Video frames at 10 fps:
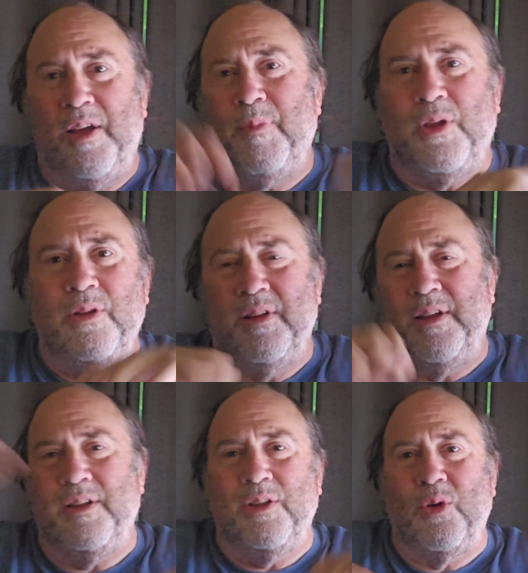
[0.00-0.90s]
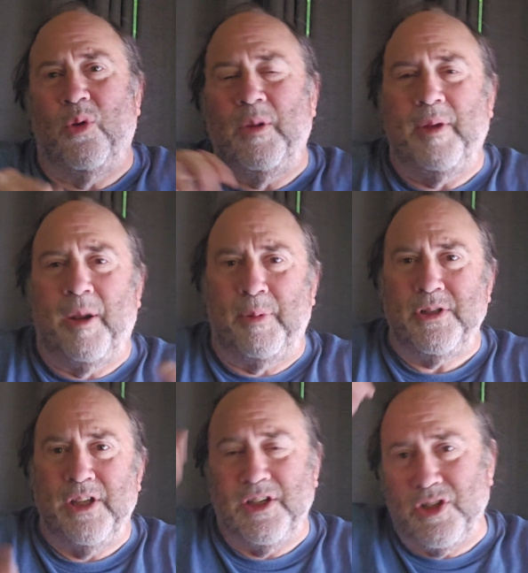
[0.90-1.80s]
up the gold. Every got a
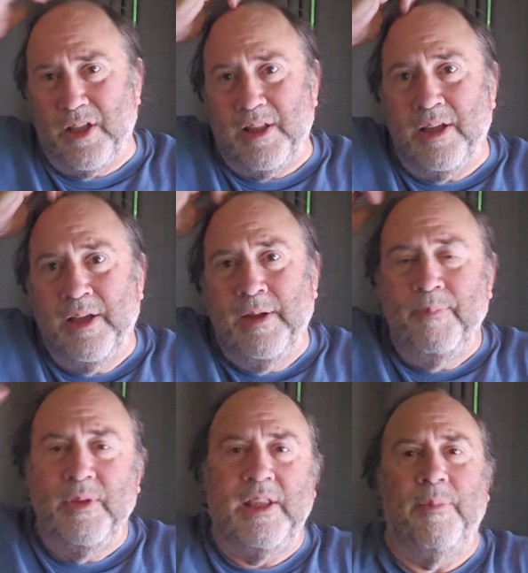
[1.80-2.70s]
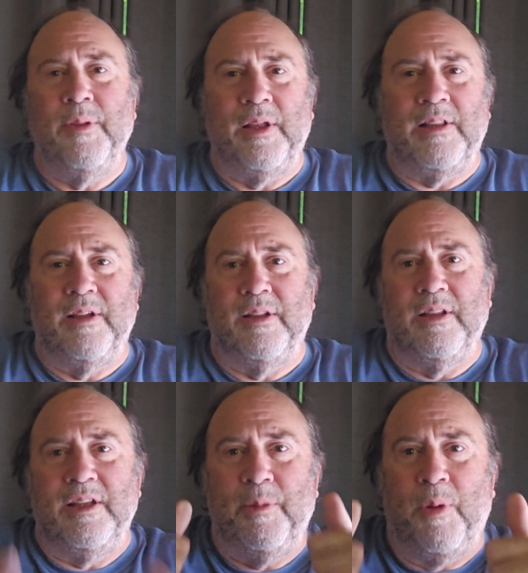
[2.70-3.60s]
percentage. Like the
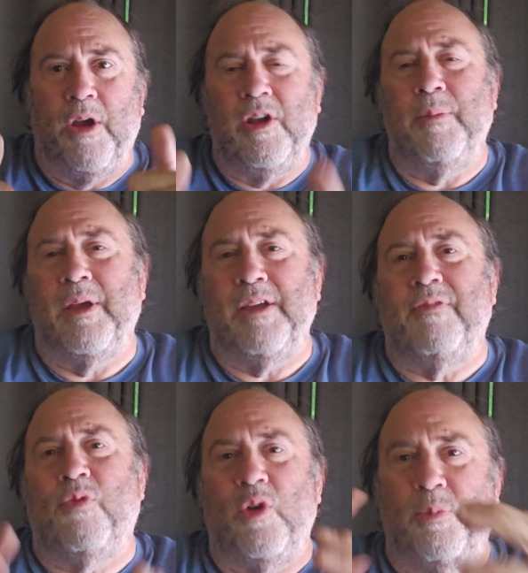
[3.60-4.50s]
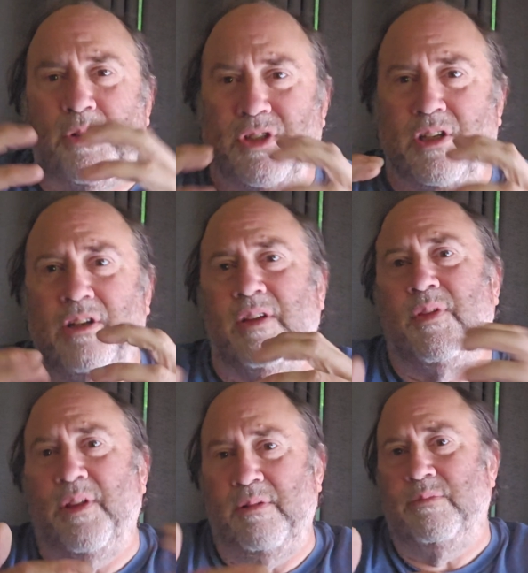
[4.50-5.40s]
lead pirate, he might get 40% of
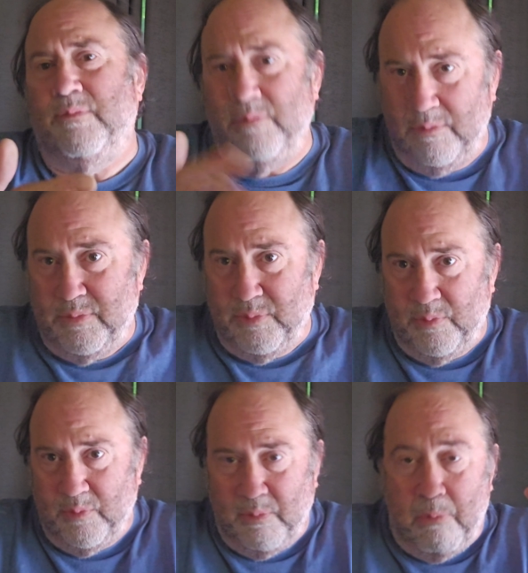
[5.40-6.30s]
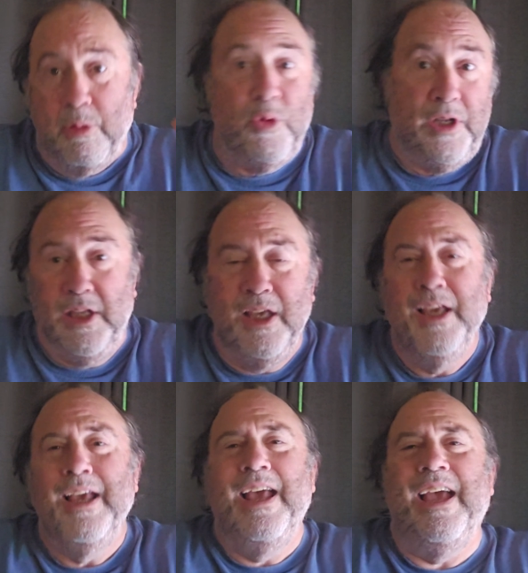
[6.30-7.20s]
the booty,
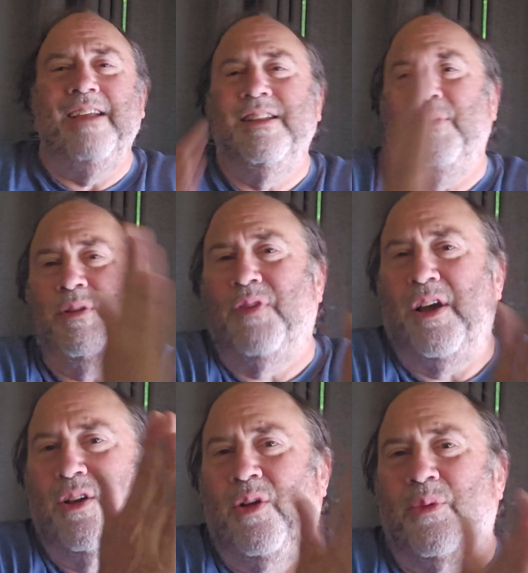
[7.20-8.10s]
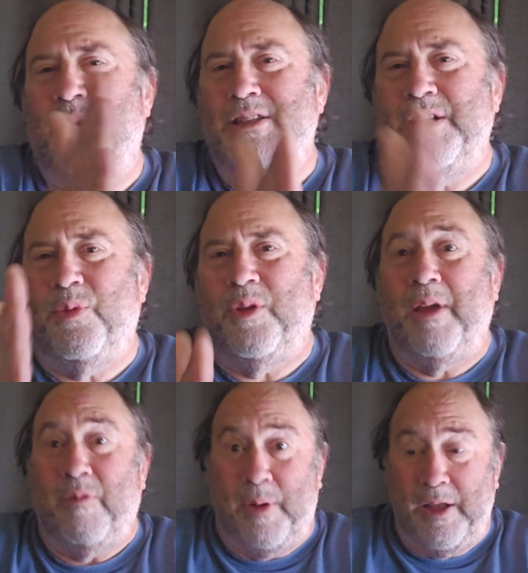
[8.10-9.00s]
and then they would divide all the rest equally
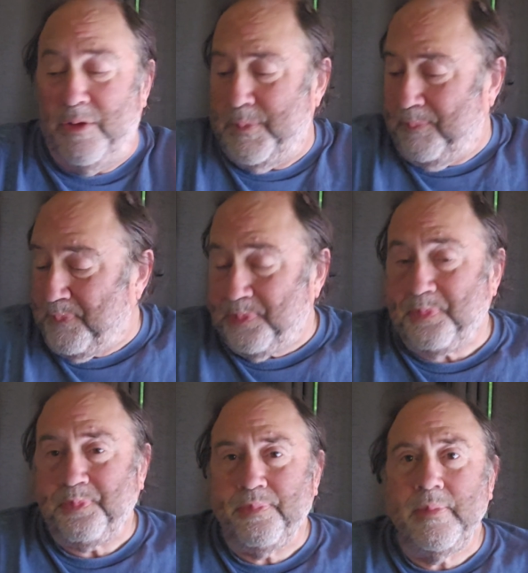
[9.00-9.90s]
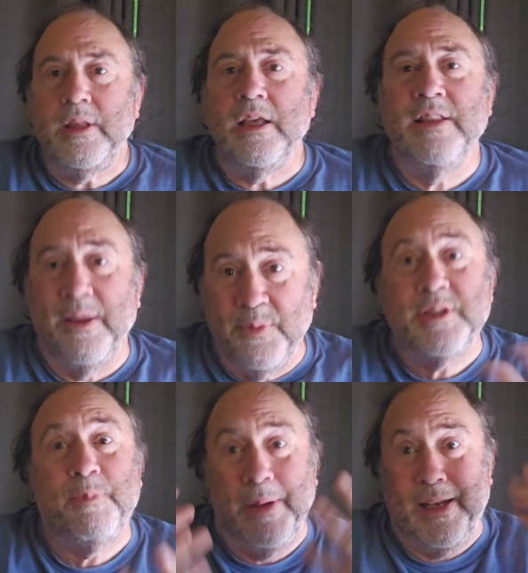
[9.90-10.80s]
by everybody else. They would
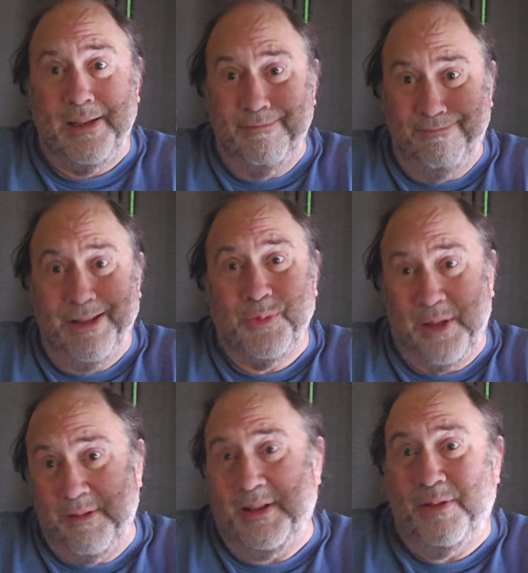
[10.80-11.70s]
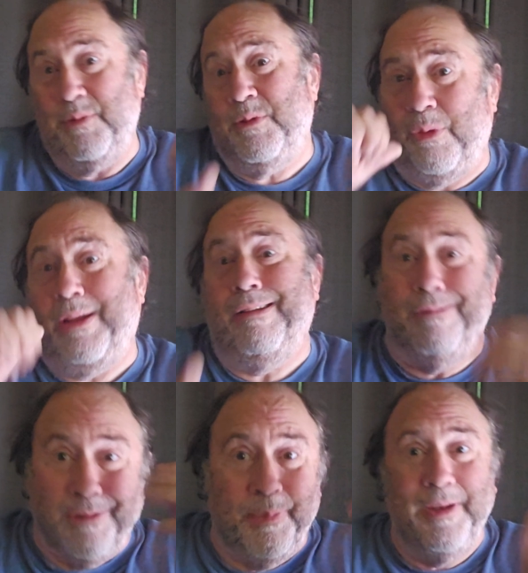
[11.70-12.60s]
spend it. That's what they would drink it
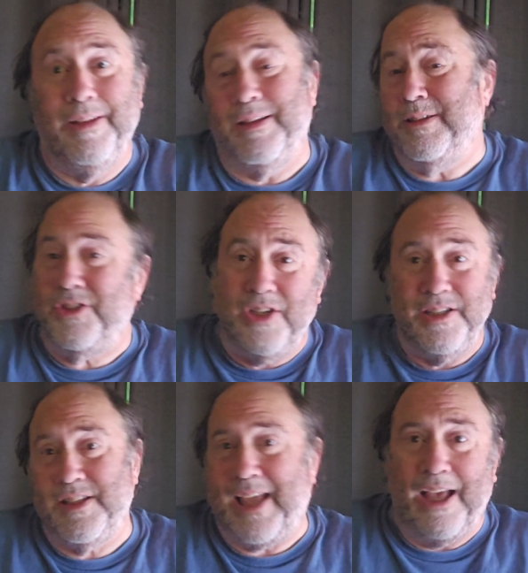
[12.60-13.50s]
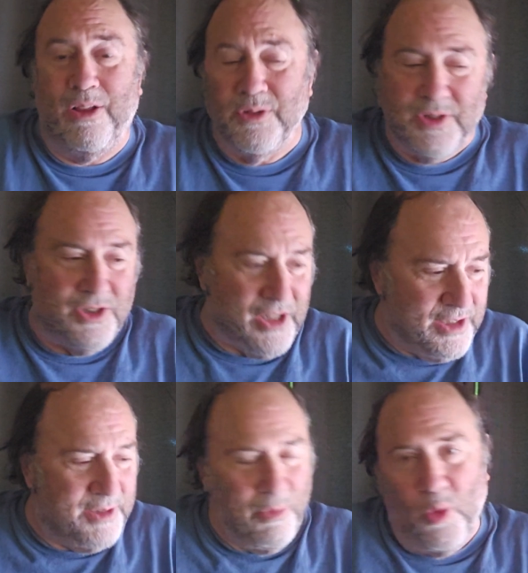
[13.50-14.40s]
and spend it and chase the gals and
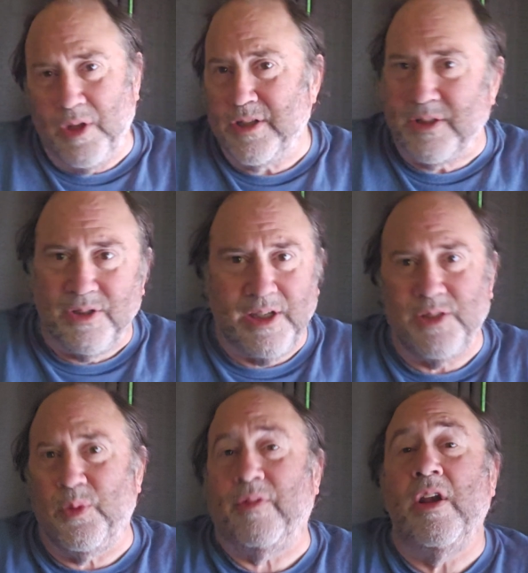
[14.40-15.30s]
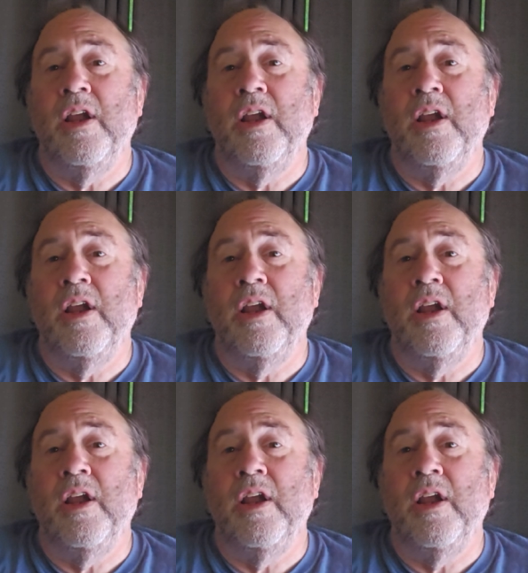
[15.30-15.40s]
chase the boys and chase whatever.